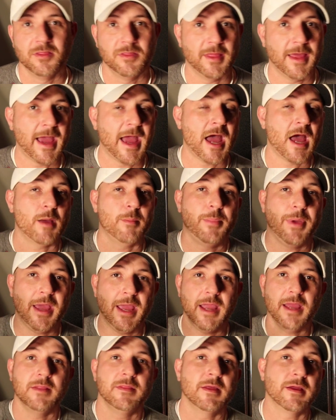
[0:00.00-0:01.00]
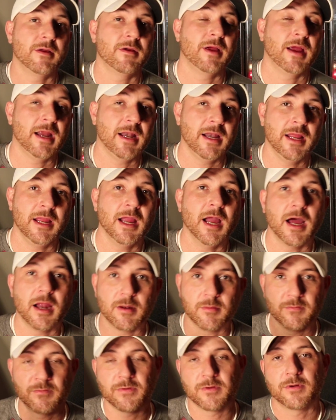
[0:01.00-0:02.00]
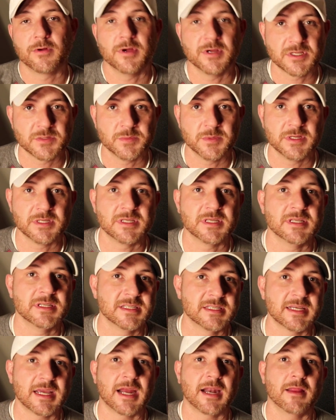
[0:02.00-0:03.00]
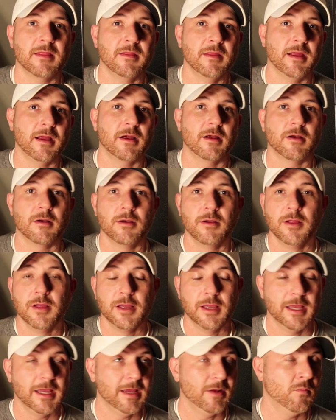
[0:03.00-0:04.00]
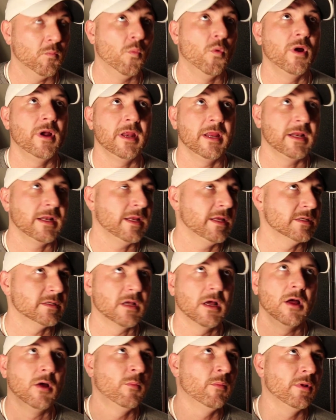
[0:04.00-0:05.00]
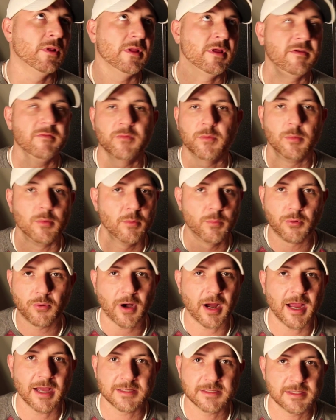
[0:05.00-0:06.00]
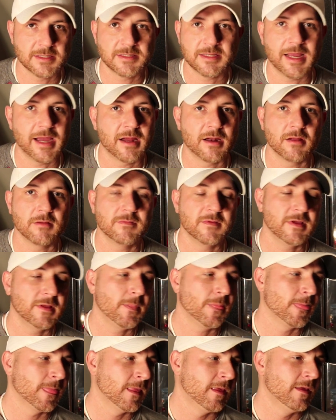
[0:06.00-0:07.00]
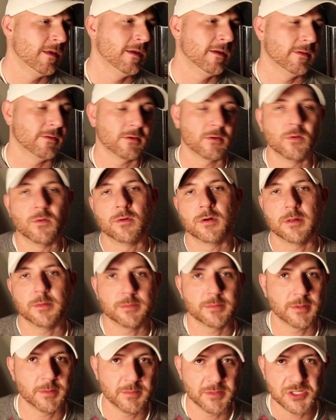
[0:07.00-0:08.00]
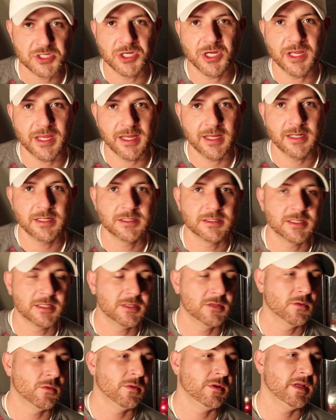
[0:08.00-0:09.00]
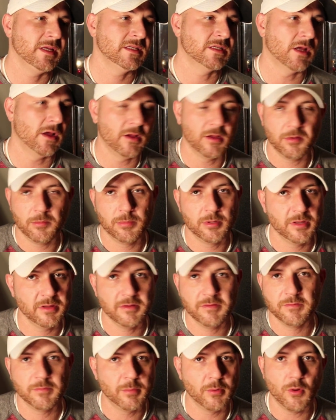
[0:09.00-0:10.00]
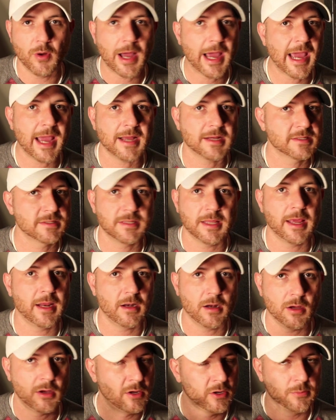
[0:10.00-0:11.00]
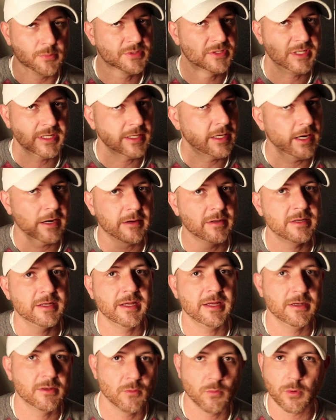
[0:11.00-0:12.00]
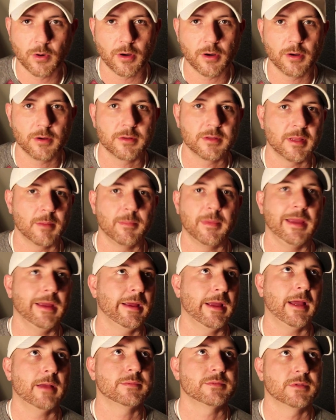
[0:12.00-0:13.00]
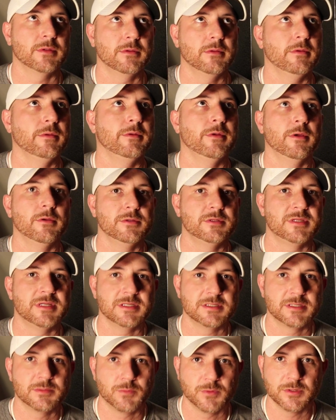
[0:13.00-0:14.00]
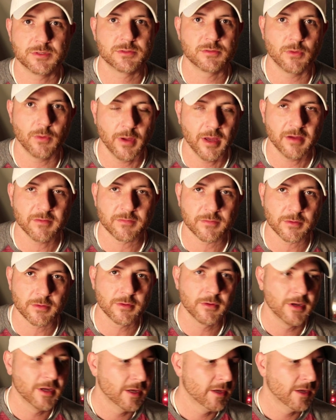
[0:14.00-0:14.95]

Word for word: the ipad that granny got them for christmas inside of there and winning these unbelievable prizes out of it they're going up the machines and doing these unbelievable hacks that 100% guaranteed to work that make absolutely no sense whatsoever.